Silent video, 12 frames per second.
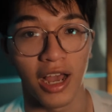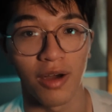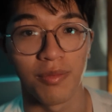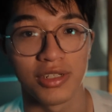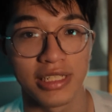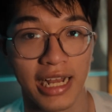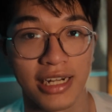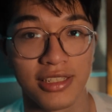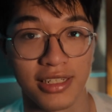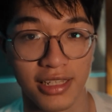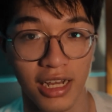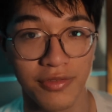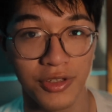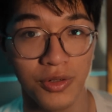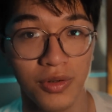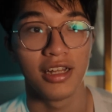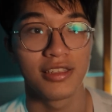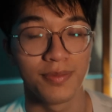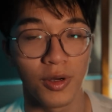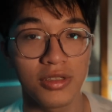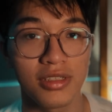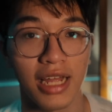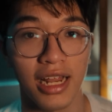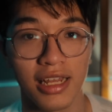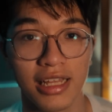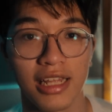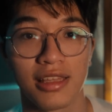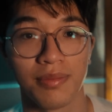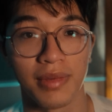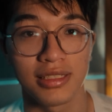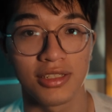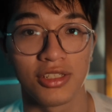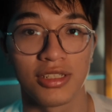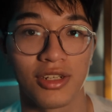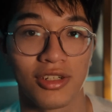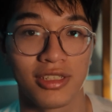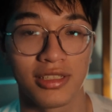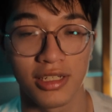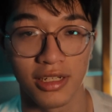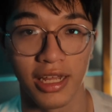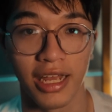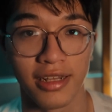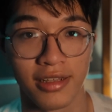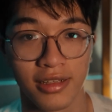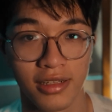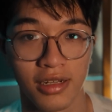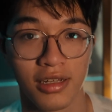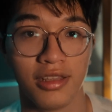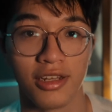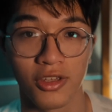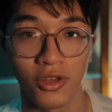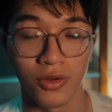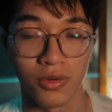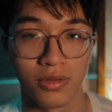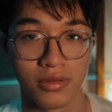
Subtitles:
how much they actually love you, it's most likely that the messages are still in the queue